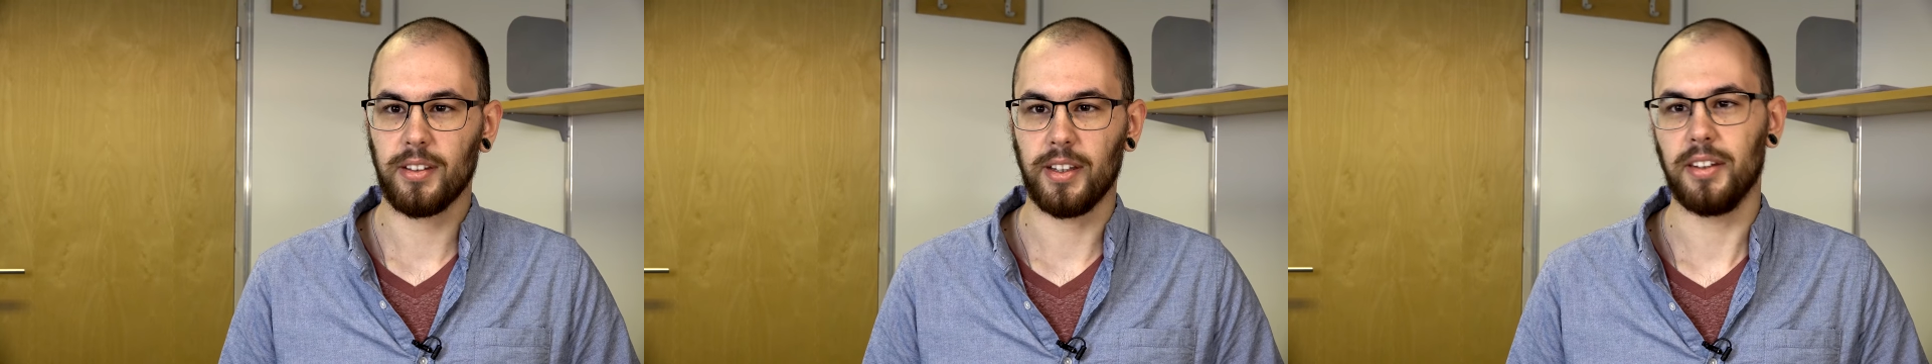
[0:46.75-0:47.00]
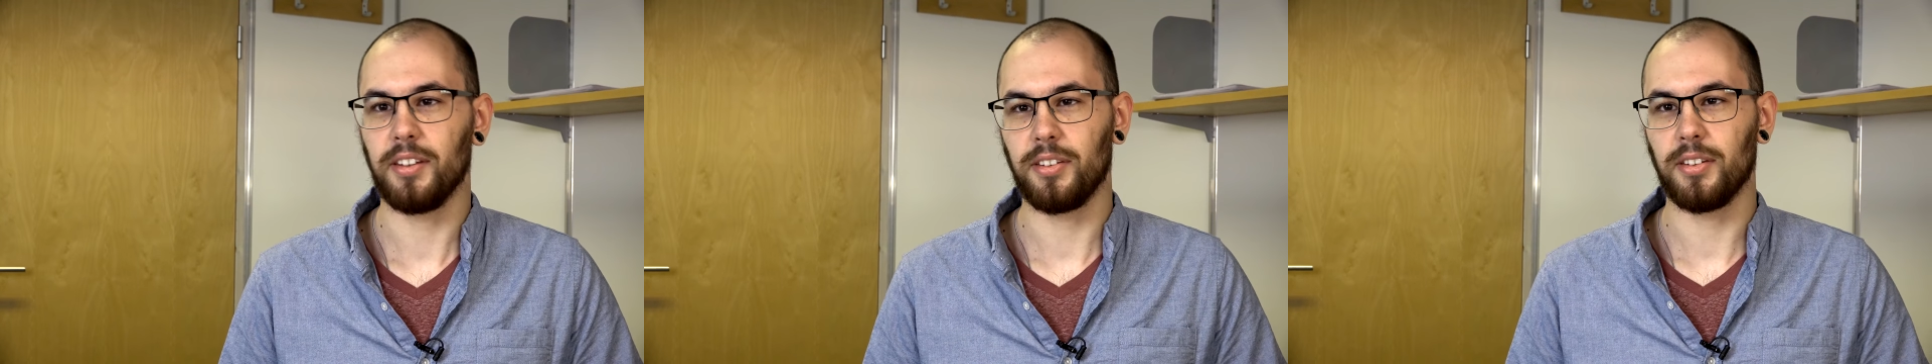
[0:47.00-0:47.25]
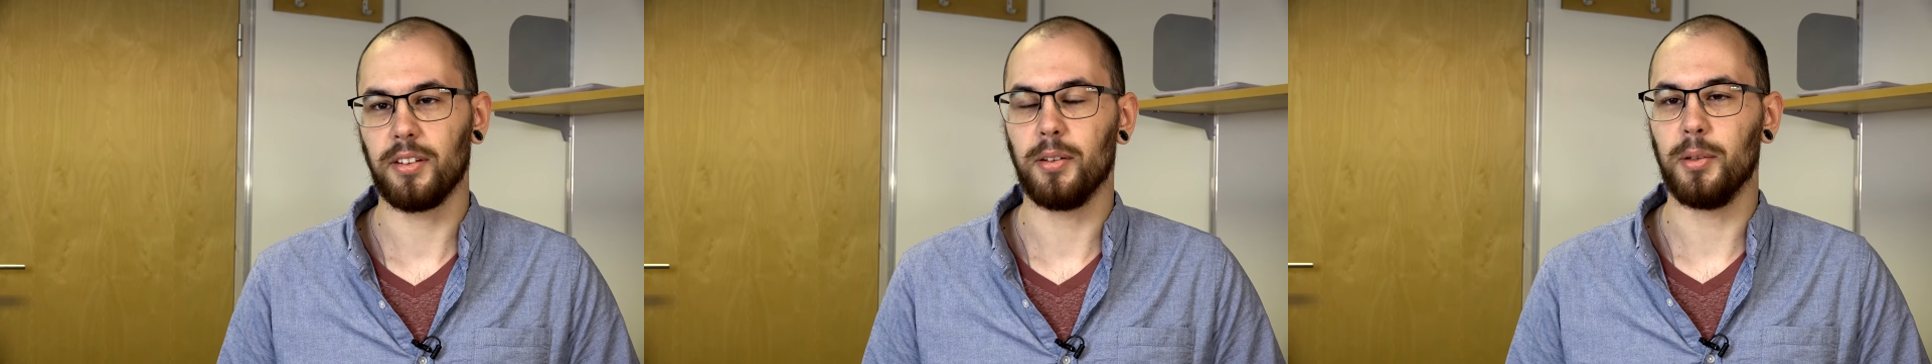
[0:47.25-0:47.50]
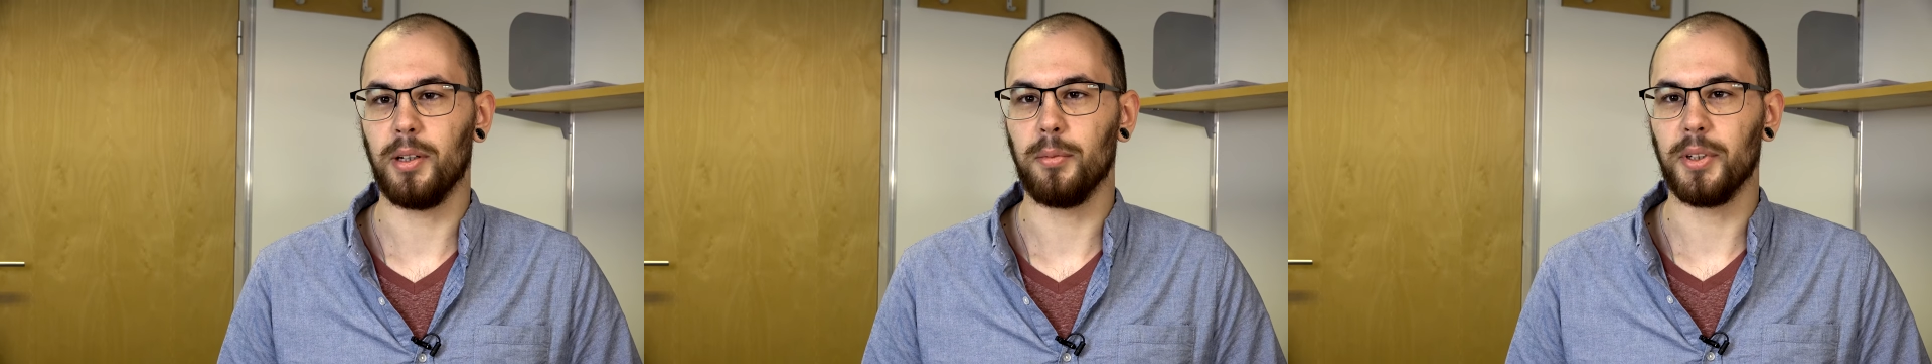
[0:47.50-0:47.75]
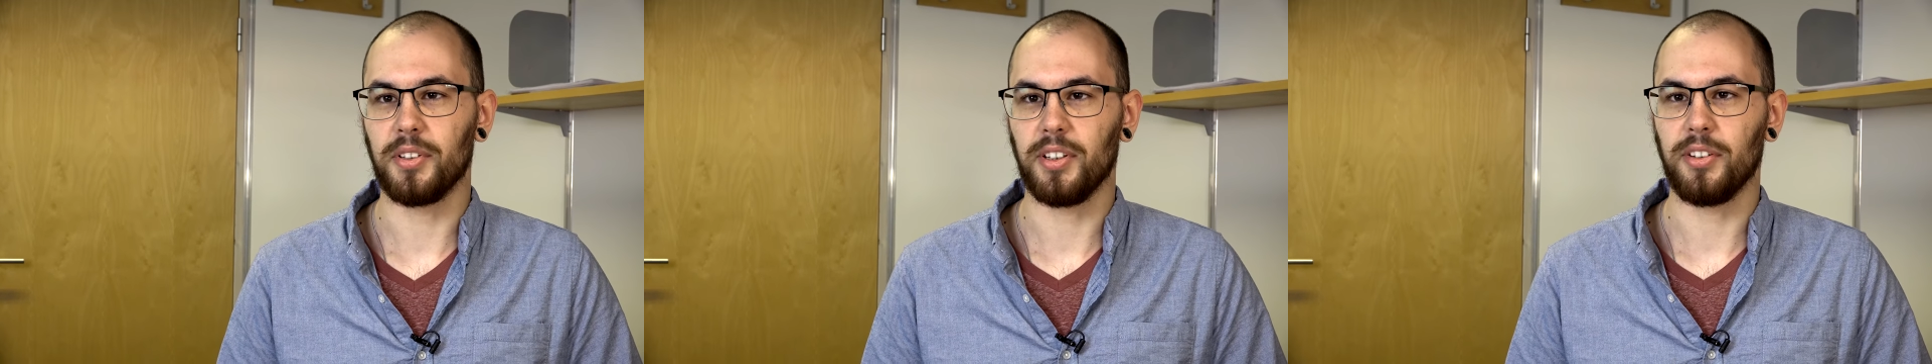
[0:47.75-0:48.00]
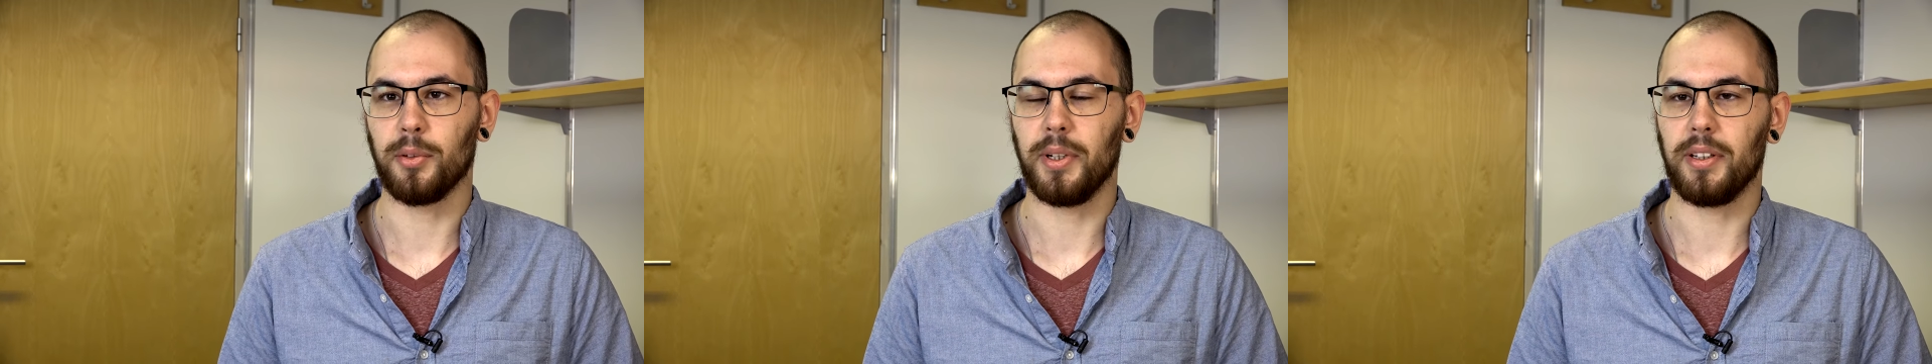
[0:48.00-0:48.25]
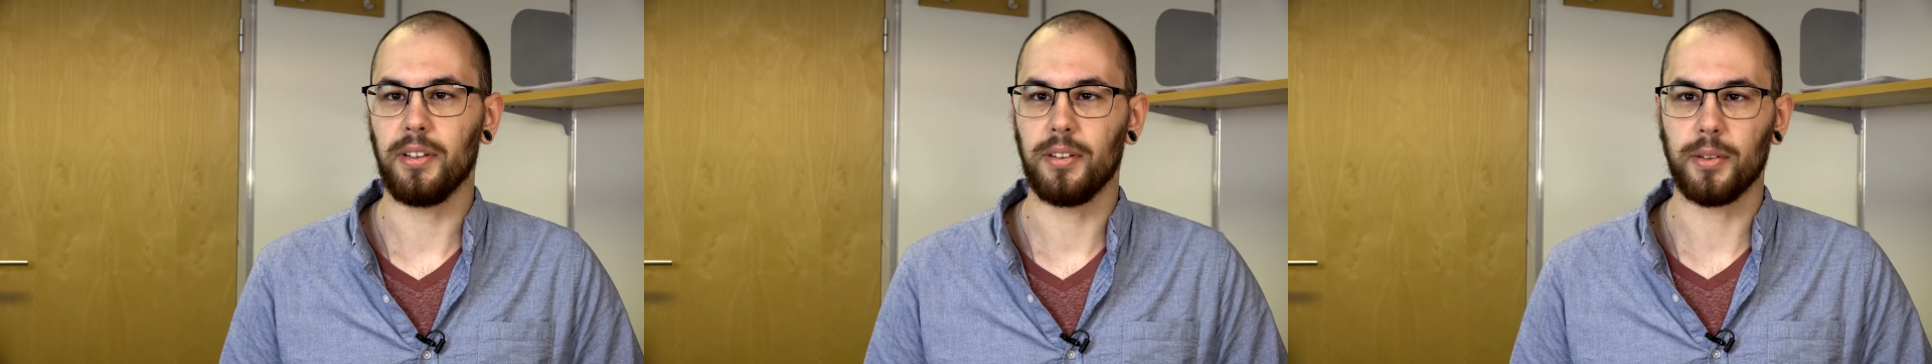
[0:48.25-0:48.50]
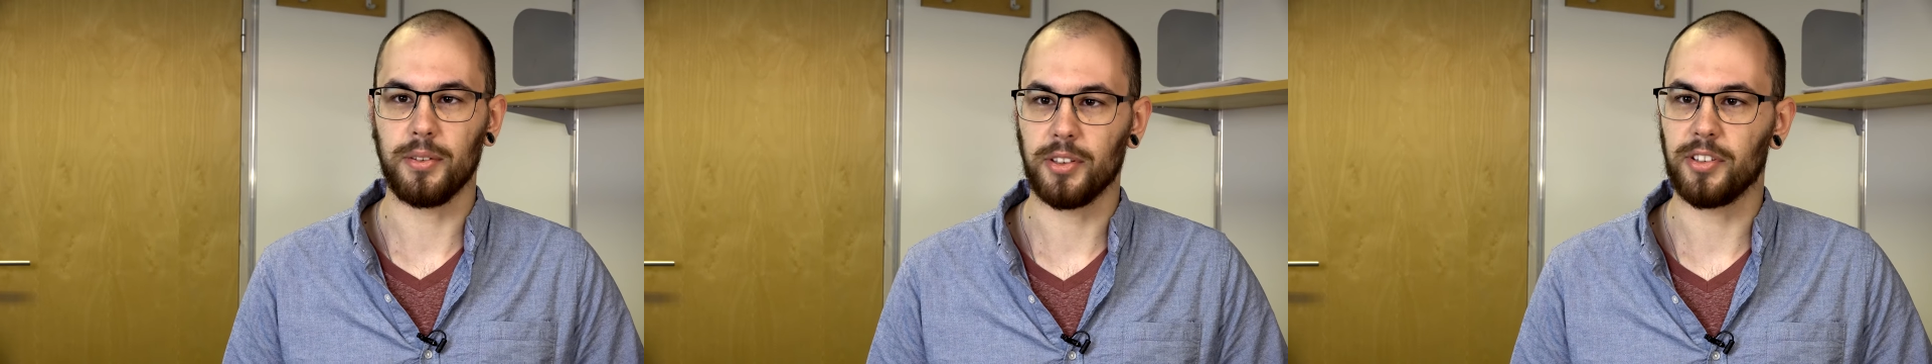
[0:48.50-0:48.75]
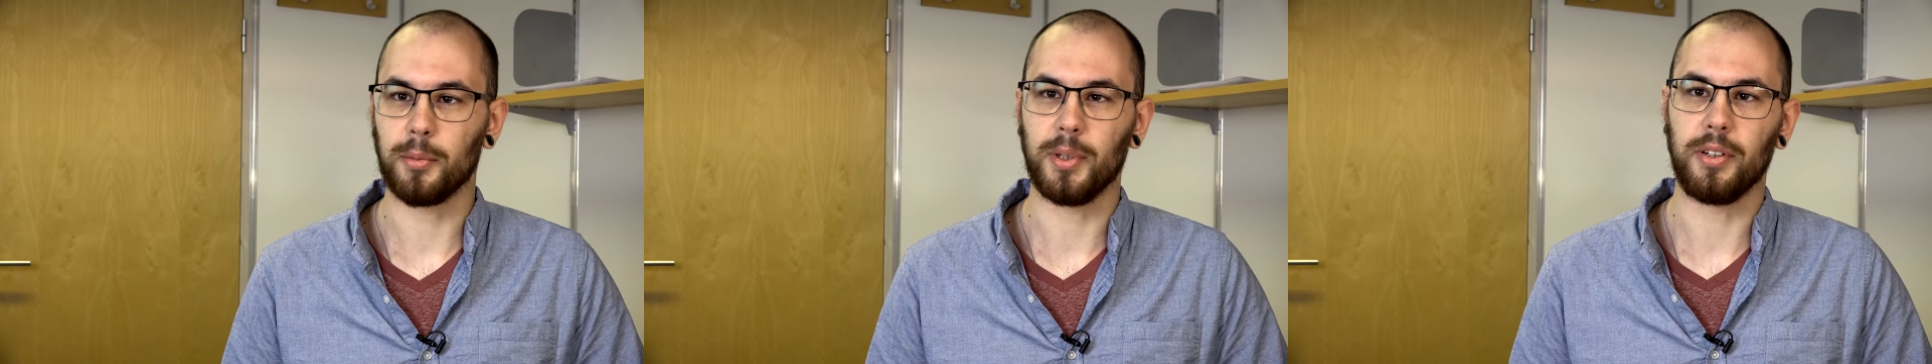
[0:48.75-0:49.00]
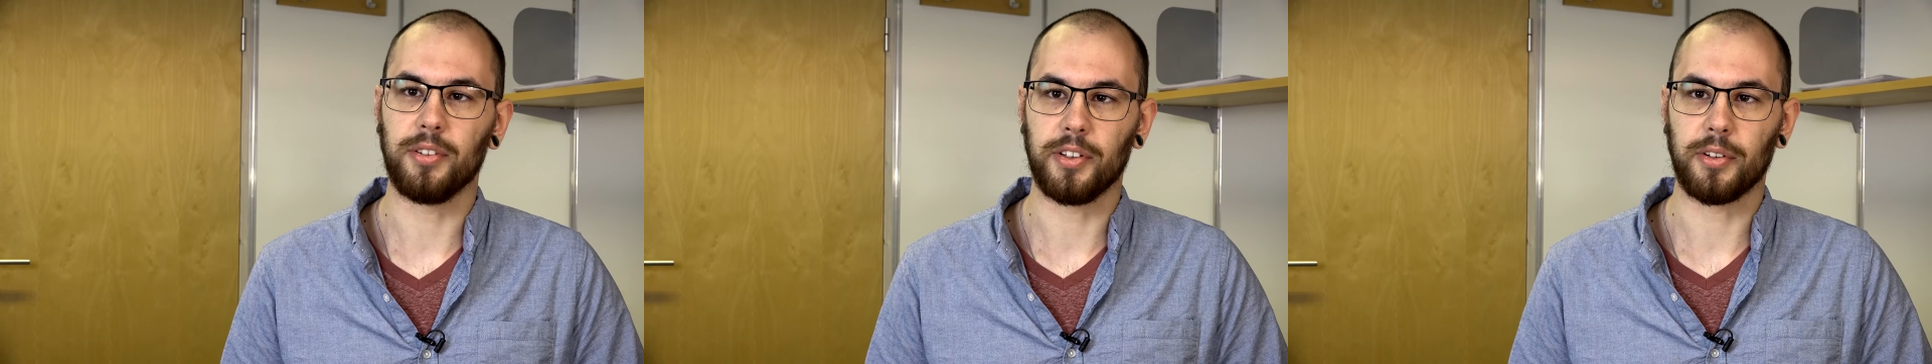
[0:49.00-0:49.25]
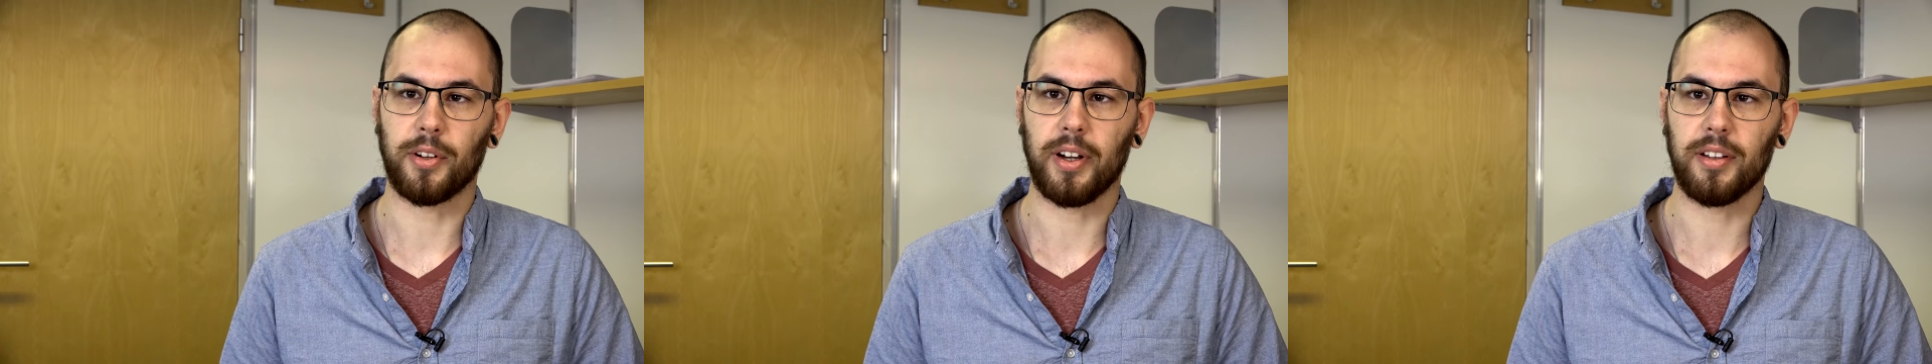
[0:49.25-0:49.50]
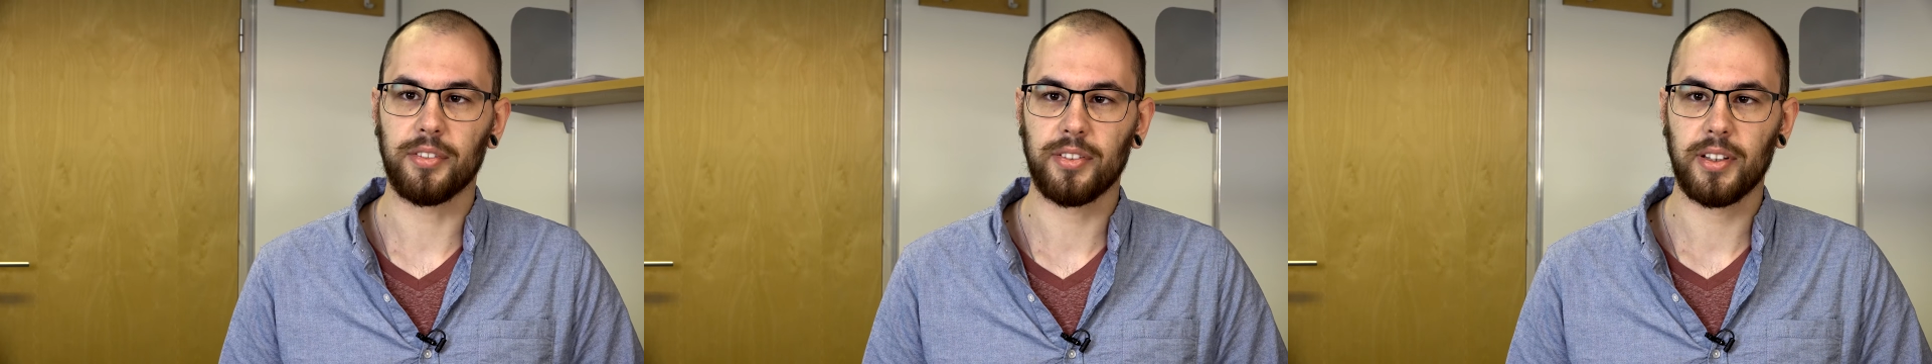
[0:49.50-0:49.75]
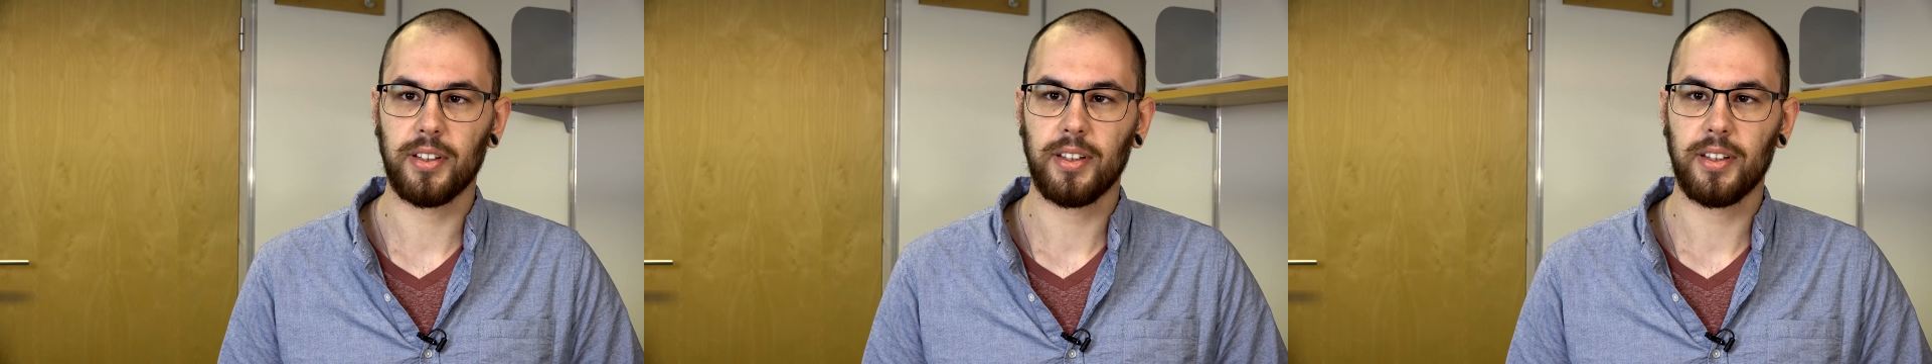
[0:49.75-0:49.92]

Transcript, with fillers: yeah, this is a, a, much easier way. You can just upload a photograph,